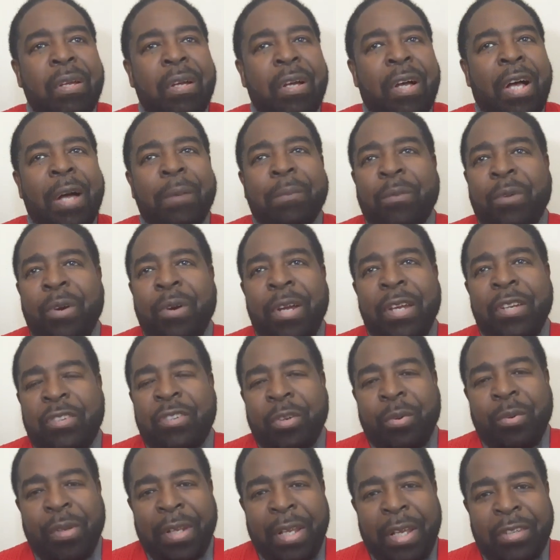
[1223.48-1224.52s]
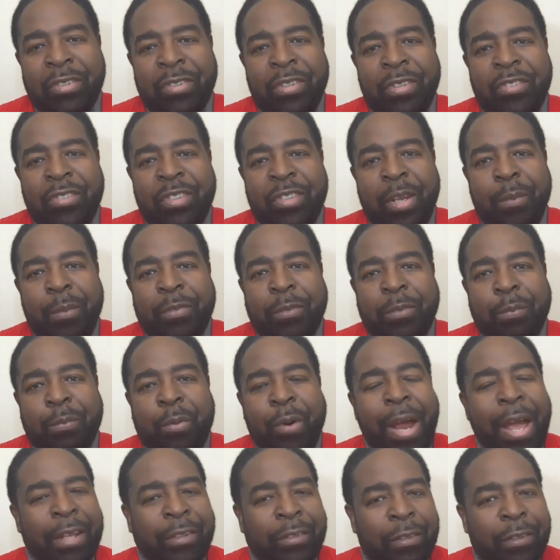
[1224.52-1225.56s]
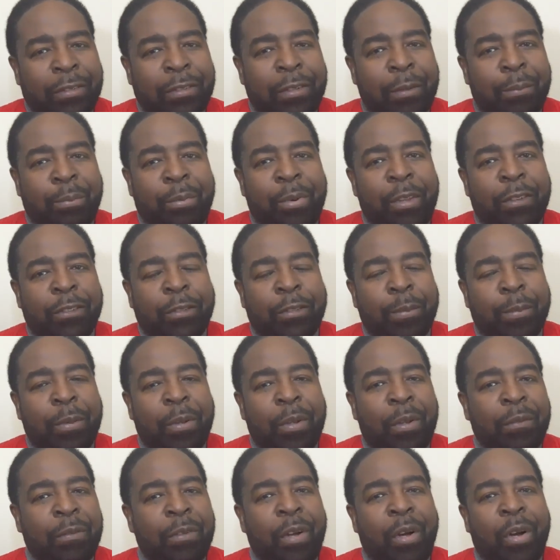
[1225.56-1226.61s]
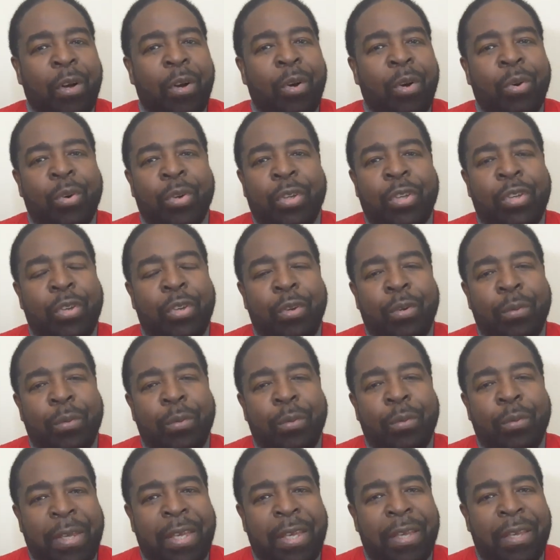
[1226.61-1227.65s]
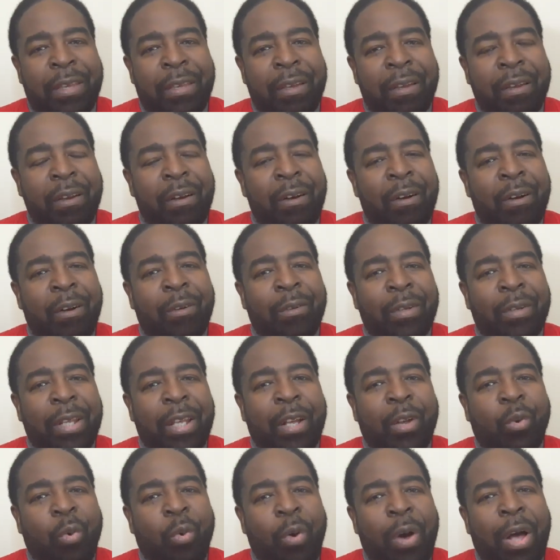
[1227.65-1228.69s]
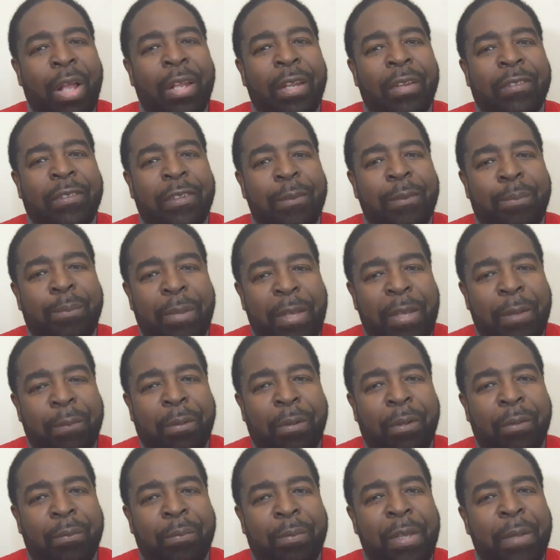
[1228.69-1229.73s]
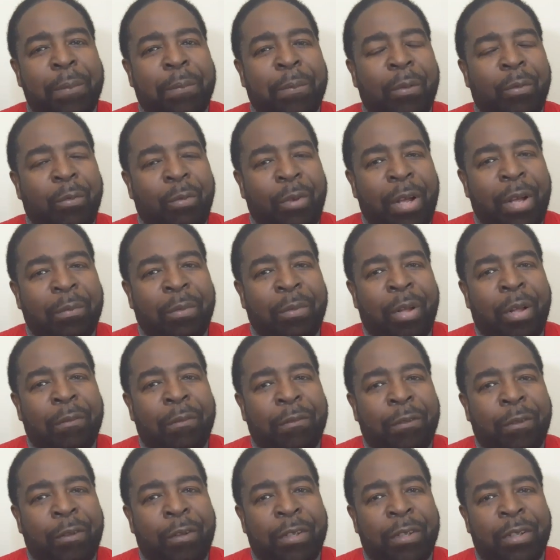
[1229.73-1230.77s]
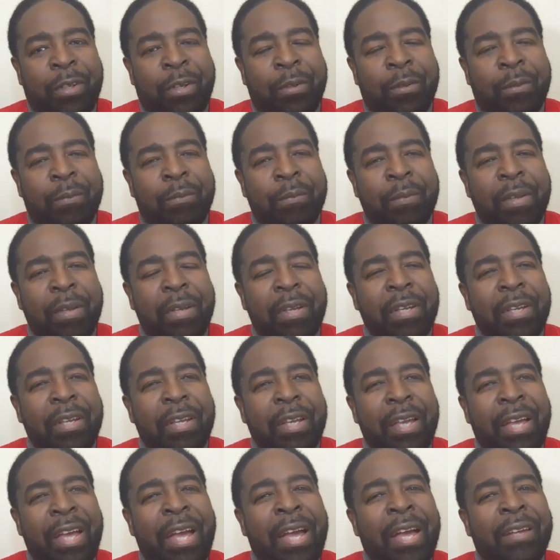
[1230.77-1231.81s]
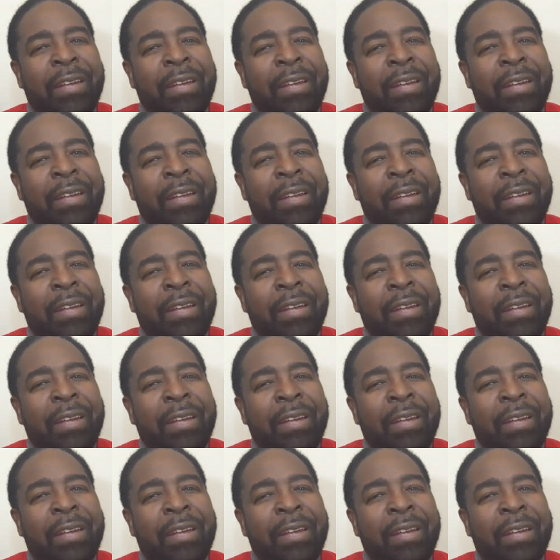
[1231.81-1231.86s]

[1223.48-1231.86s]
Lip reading: upgrade your relationships. Practice the principle of OQP, only quality people. People rub off on you. Mm-hmm.